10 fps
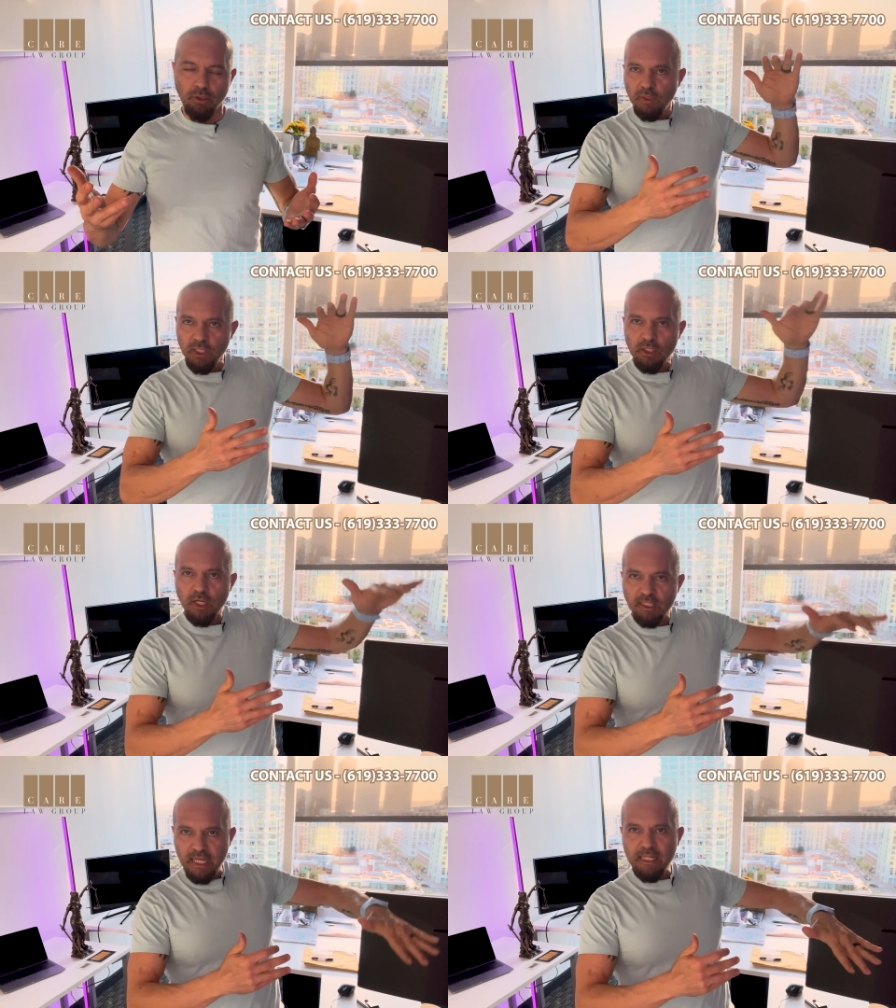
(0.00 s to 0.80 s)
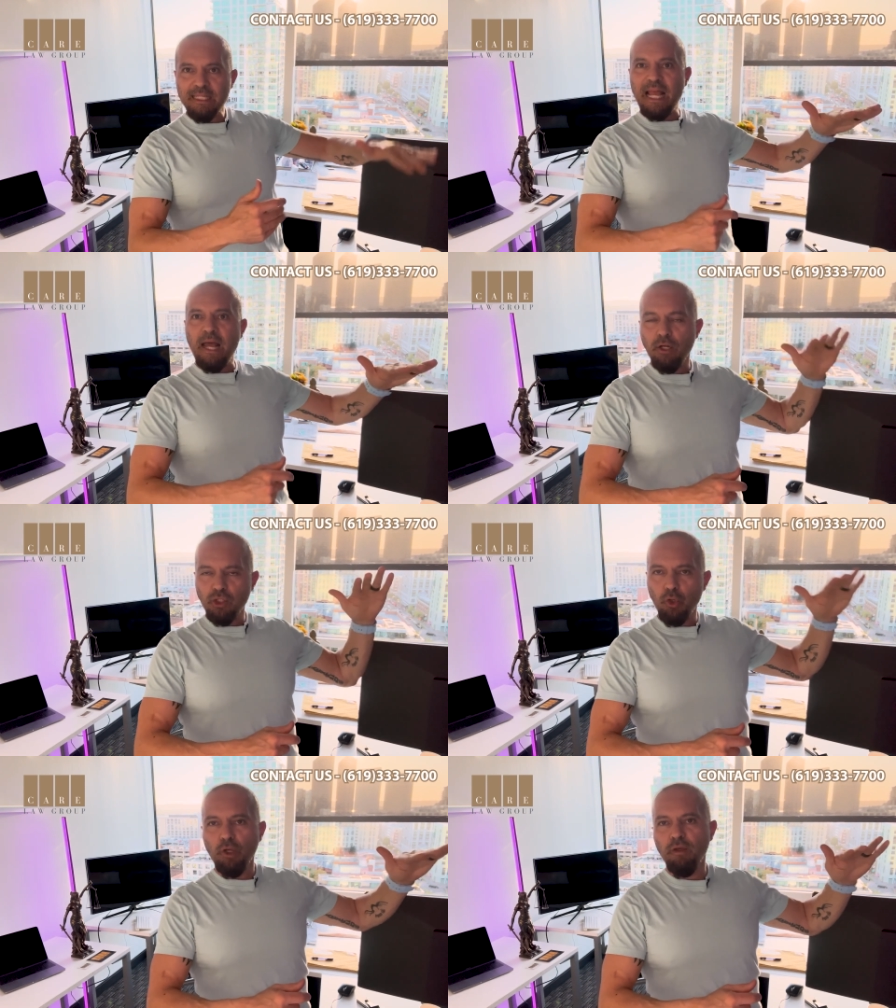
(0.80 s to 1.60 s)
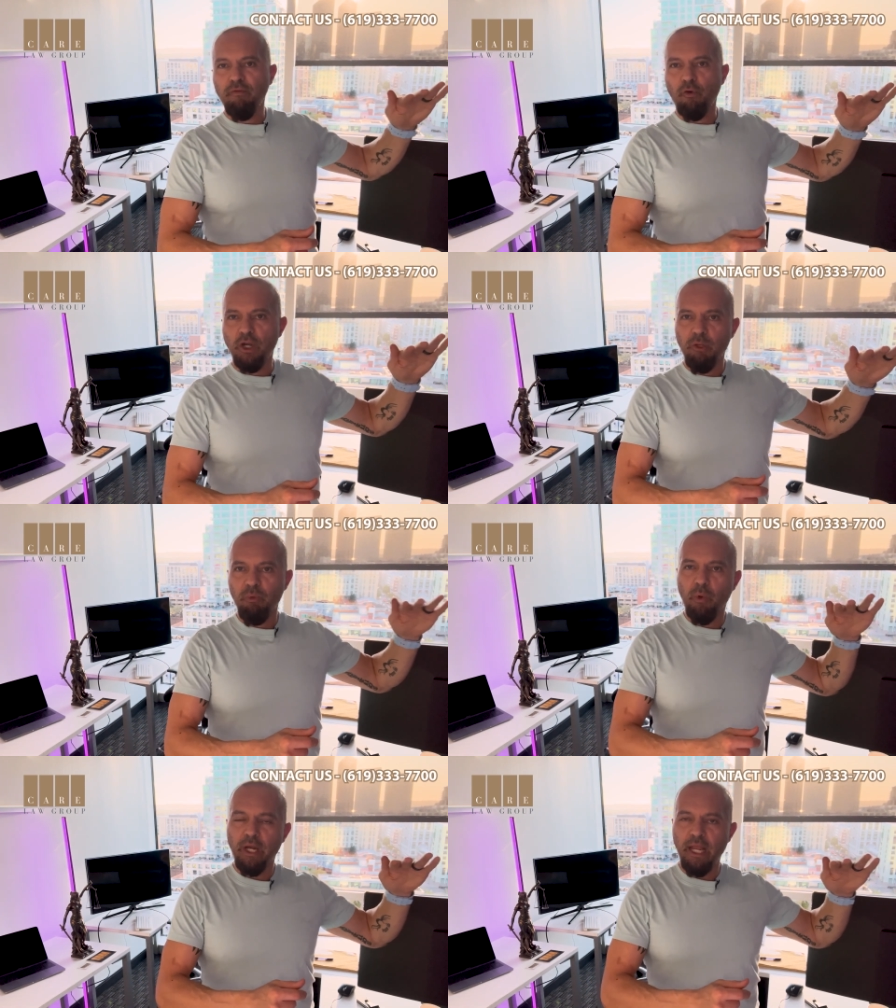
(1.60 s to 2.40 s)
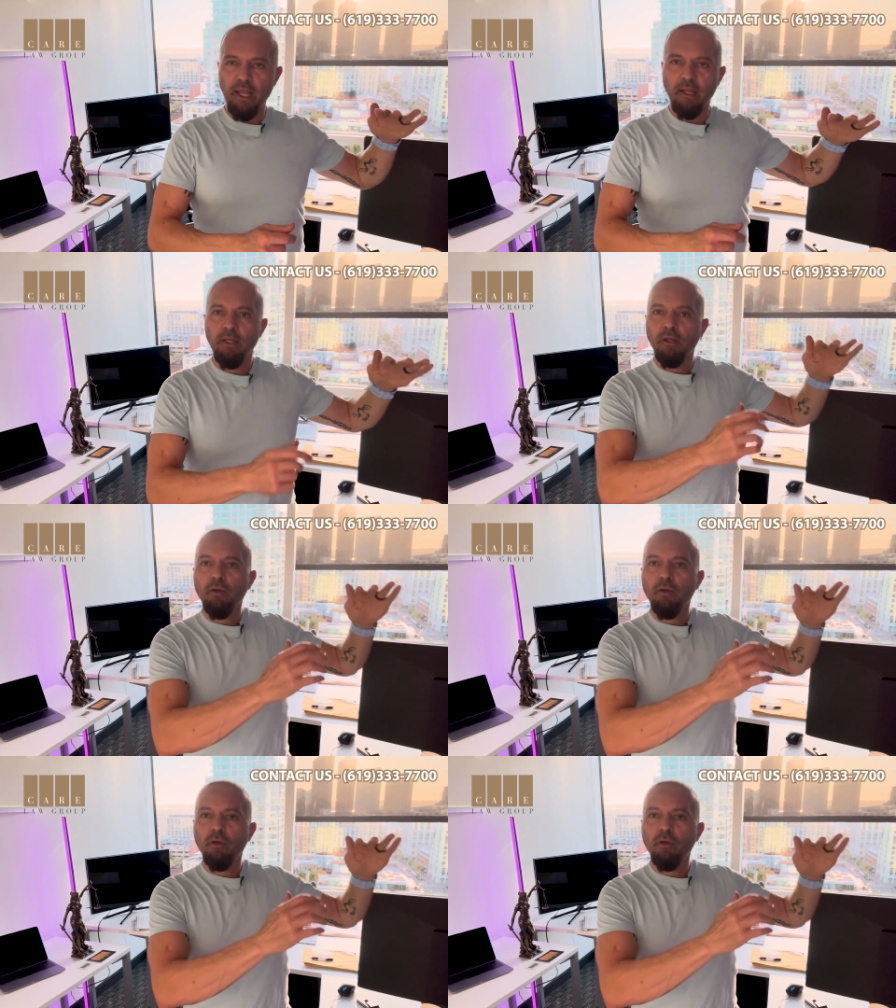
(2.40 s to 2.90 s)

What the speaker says: These are the 10 standards you're looking for in EB1-A.